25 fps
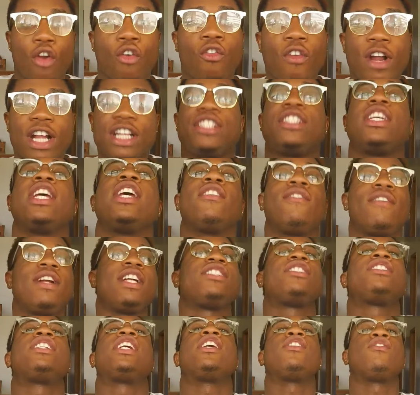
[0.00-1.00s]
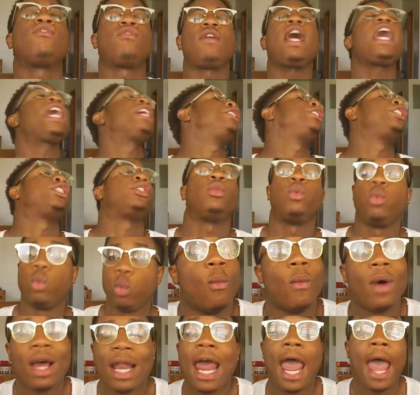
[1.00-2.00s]
Richie, Richie, Rich!
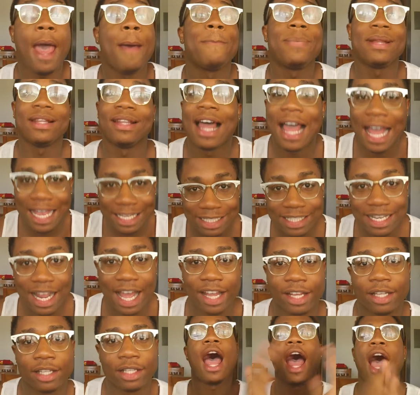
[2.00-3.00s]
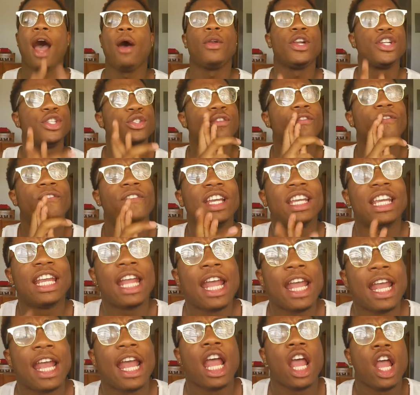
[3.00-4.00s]
What happened last night? How did you
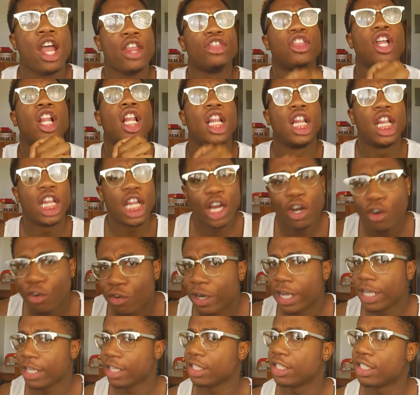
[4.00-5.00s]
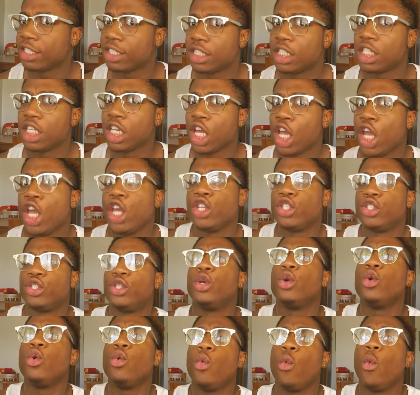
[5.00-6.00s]
forget the lyrics
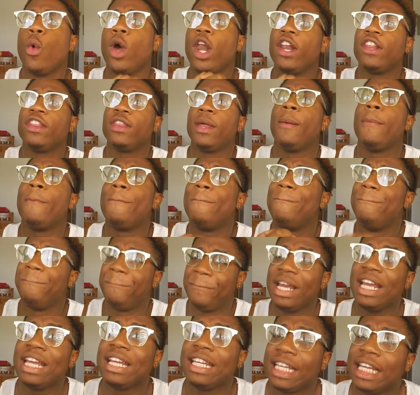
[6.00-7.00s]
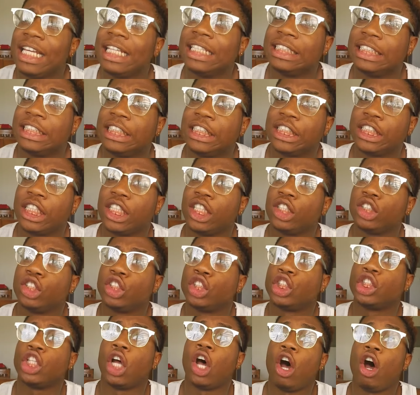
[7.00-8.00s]
to one of the biggest
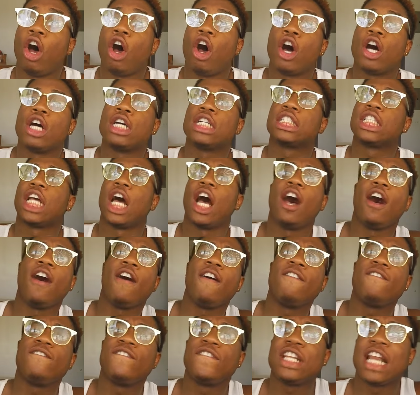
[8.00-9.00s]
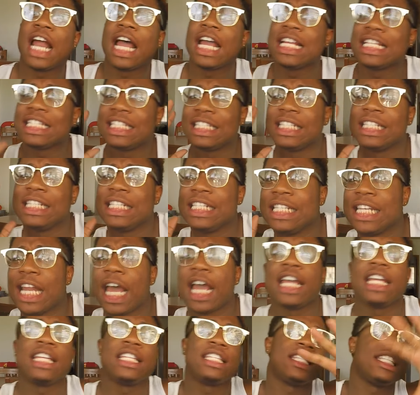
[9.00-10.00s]
songs of
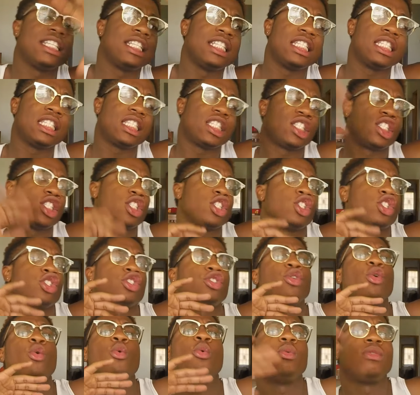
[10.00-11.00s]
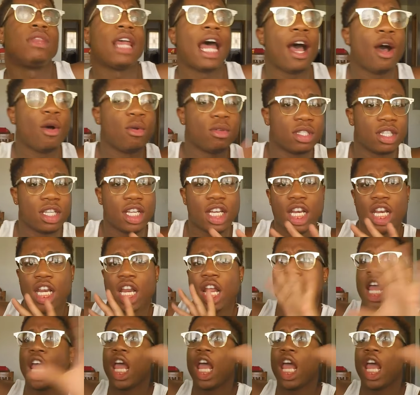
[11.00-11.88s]
1990s, 2000,